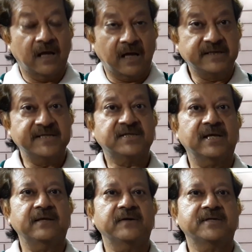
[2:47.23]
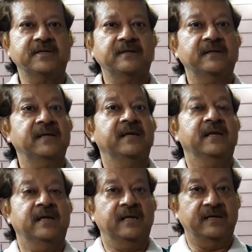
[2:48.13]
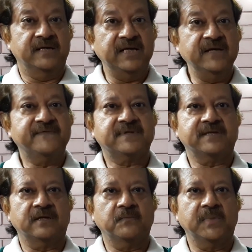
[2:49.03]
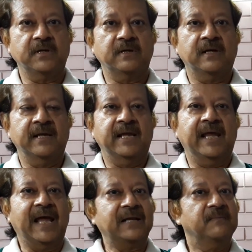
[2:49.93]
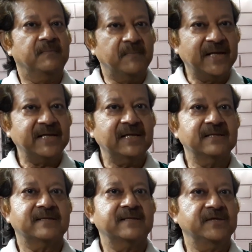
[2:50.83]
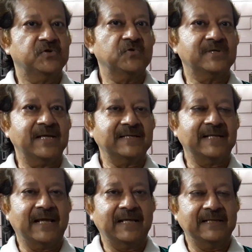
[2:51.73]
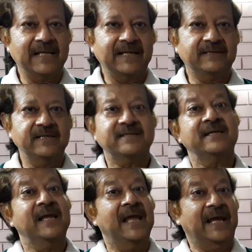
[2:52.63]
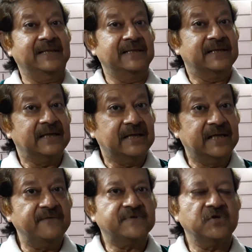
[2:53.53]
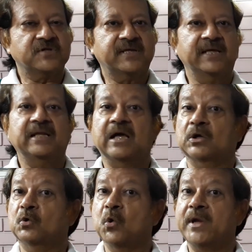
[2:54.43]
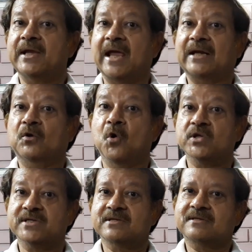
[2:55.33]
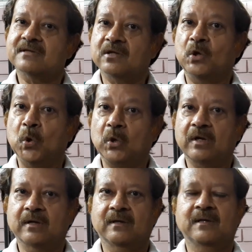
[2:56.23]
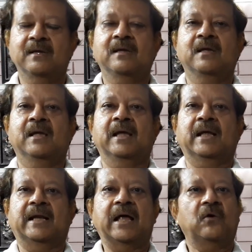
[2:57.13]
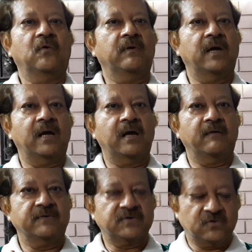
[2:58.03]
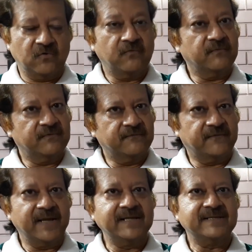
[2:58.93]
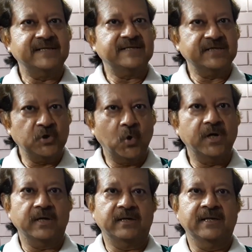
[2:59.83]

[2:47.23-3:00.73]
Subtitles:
discoloration, relieves sunburn and many other issues like this, and gives your skin a glowing and gorgeous look. Now, so friends, this yogurt